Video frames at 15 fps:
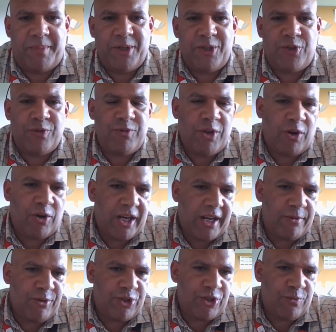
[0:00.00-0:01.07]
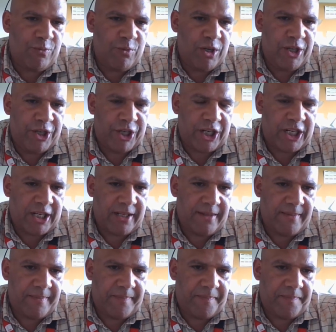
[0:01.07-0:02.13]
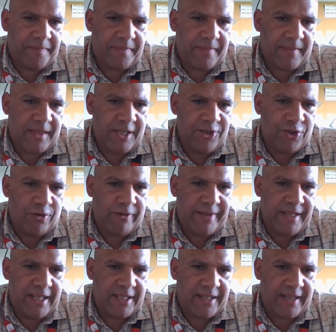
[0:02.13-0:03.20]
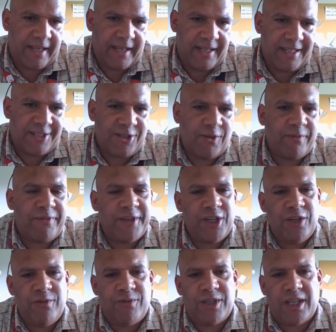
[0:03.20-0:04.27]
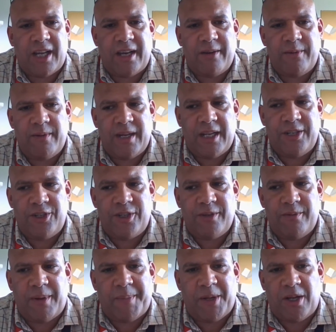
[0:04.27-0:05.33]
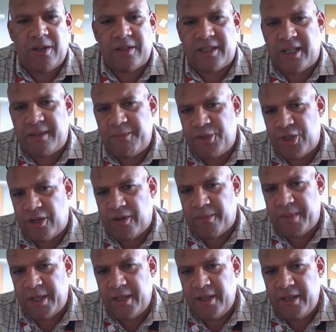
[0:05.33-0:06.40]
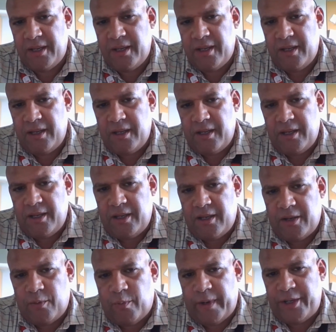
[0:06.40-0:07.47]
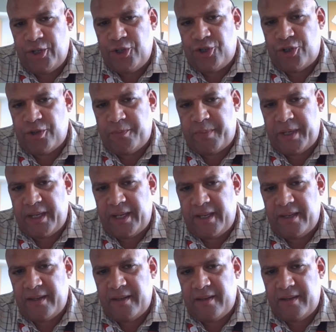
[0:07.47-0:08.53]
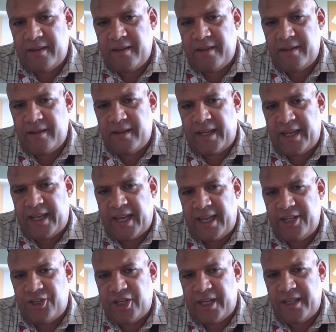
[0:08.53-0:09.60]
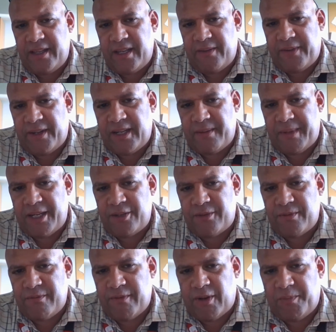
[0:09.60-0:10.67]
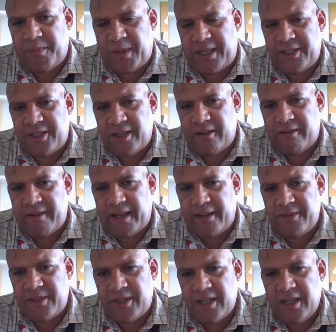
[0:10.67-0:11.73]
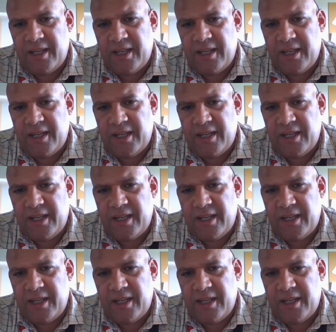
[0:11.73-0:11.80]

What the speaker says: But do not go to work during this thing. It's not for you to go and do a part-time job when you should be engaging in the offender management role play scenarios.